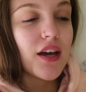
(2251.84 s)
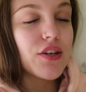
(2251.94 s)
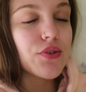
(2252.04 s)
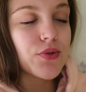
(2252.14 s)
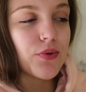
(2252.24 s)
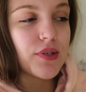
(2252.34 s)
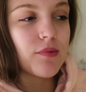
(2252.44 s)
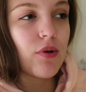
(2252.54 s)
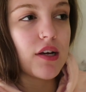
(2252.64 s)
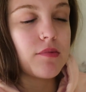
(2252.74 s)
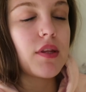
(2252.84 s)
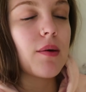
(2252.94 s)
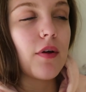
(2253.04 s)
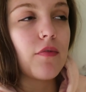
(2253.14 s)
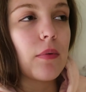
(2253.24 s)
it does always surprise me the
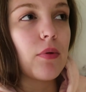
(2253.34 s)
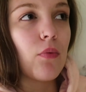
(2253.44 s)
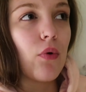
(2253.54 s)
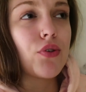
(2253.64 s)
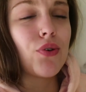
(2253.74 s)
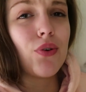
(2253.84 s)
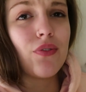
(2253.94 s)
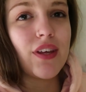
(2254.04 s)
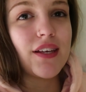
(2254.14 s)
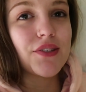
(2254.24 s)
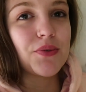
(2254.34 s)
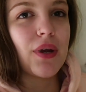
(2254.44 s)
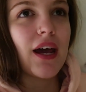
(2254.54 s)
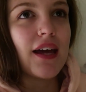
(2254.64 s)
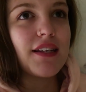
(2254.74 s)
amount of people that watch all of these, because
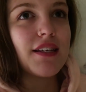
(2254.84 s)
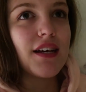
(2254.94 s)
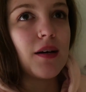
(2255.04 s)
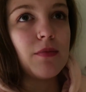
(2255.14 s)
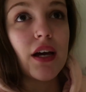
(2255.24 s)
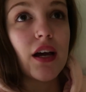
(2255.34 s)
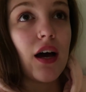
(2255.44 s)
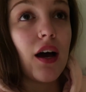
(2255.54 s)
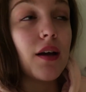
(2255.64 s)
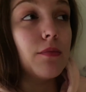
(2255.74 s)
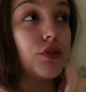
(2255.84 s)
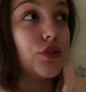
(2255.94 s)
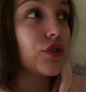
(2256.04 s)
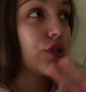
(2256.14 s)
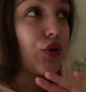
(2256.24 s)
when I edit it, I'm like, I am
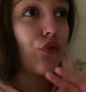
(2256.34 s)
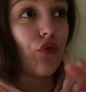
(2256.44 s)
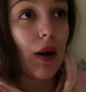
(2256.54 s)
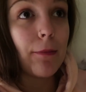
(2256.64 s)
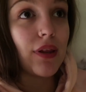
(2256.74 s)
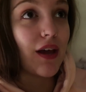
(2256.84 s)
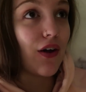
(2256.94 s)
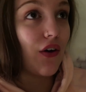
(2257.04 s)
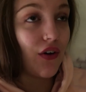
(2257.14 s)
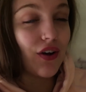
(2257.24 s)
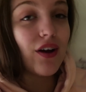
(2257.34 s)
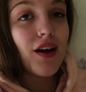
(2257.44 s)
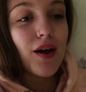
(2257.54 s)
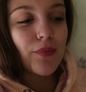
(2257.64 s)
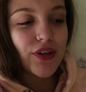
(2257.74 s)
just rambling on.
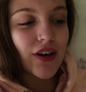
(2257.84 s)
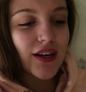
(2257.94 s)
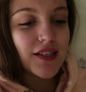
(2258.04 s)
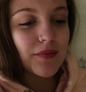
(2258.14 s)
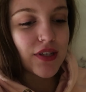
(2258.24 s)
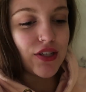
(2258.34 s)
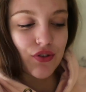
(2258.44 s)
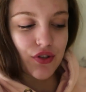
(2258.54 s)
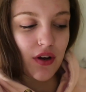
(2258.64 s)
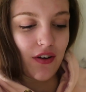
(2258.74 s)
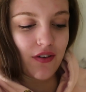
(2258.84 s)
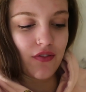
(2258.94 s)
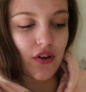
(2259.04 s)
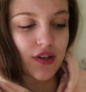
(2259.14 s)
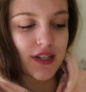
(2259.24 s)
But you guys seem to enjoy the longer
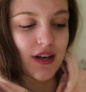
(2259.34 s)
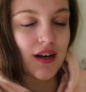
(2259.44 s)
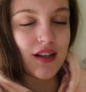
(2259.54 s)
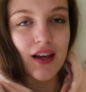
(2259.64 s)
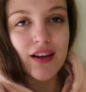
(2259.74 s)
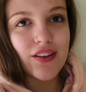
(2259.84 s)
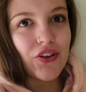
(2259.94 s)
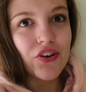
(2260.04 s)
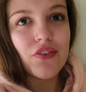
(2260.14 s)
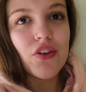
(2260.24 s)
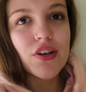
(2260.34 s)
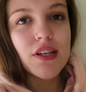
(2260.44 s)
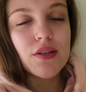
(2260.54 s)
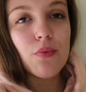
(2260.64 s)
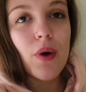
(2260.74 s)
vlogs, and I like the longer vlogs
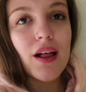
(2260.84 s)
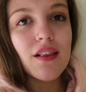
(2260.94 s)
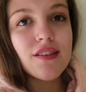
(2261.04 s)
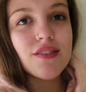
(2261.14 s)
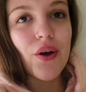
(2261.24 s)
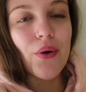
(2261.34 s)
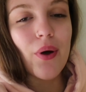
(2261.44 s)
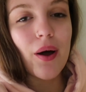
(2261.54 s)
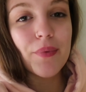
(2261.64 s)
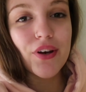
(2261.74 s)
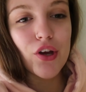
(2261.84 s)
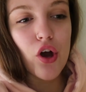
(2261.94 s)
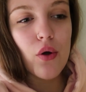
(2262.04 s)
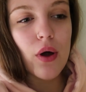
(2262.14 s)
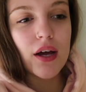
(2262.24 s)
as well. So I'm gonna
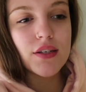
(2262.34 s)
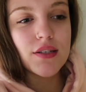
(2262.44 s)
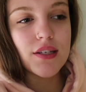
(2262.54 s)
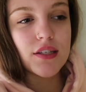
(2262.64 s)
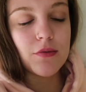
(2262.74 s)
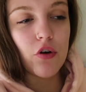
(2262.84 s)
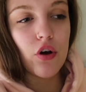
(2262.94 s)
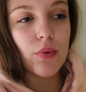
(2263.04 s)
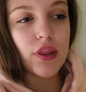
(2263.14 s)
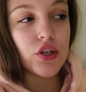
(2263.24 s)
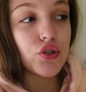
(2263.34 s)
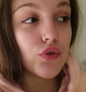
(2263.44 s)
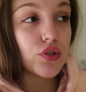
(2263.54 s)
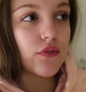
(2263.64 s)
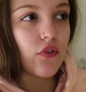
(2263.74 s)
go. I shall see you tomorrow with a
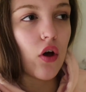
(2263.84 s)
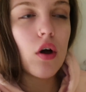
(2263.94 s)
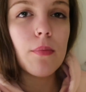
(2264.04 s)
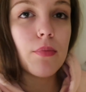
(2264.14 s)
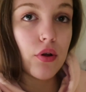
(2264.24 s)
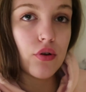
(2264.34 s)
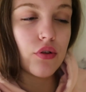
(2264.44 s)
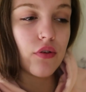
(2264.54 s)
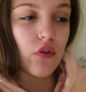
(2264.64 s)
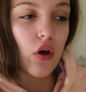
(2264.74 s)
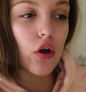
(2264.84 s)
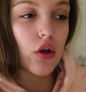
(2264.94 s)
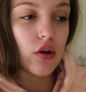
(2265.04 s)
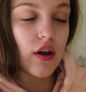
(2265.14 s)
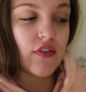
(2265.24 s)
shorter vlog, but another vlog
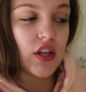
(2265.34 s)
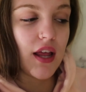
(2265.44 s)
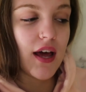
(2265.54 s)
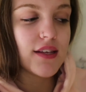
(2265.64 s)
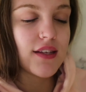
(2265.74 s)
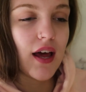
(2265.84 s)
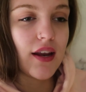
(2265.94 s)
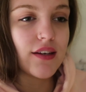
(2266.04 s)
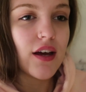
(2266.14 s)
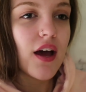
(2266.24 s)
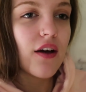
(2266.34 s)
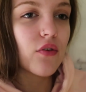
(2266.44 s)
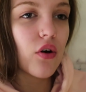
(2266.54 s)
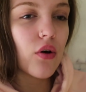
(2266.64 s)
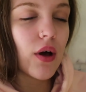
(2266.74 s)
nevertheless. And I've
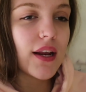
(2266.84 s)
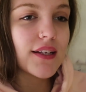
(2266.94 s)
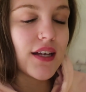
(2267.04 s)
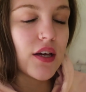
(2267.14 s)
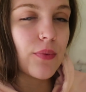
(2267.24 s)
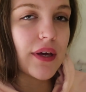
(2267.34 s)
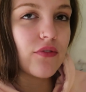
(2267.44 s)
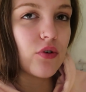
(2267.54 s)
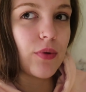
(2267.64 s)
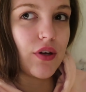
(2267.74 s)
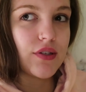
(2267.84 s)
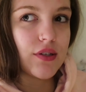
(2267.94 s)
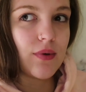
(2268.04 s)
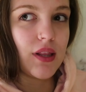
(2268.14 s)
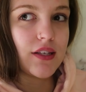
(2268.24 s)
got quite an exciting week of uploads
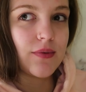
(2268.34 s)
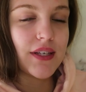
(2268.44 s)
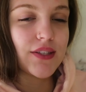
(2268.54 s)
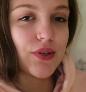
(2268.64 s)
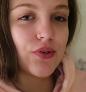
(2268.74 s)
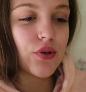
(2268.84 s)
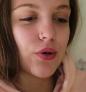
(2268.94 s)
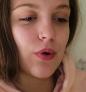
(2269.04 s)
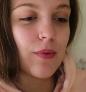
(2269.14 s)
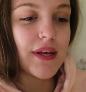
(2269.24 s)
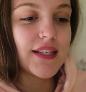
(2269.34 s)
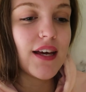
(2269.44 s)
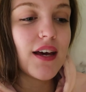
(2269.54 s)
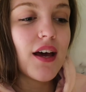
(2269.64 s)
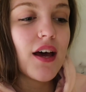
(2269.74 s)
as well this week, so you're not gonna wanna miss
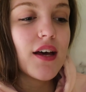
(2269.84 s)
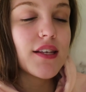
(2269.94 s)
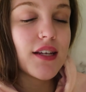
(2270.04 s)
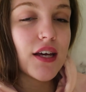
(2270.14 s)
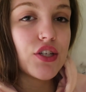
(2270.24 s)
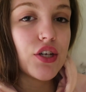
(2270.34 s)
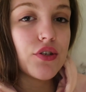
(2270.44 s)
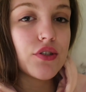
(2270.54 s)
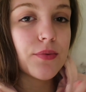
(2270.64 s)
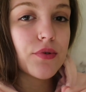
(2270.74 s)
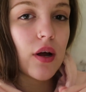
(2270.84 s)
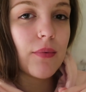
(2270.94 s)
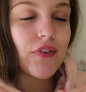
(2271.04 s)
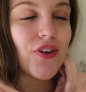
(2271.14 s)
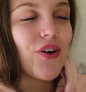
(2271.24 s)
it. Stay tuned, subscribe
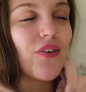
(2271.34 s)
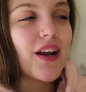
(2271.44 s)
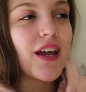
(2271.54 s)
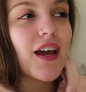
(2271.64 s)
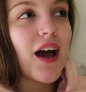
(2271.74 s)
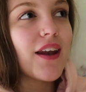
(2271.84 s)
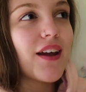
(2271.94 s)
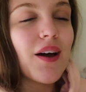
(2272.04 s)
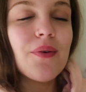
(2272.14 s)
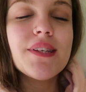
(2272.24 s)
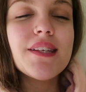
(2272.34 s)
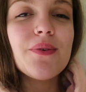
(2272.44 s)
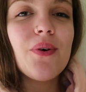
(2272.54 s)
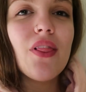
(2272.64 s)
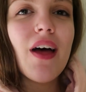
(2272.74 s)
if you're not already, and I will see
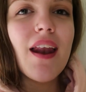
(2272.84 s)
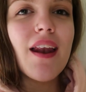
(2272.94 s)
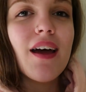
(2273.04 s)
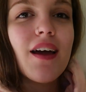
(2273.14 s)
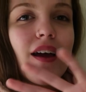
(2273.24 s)
you all then.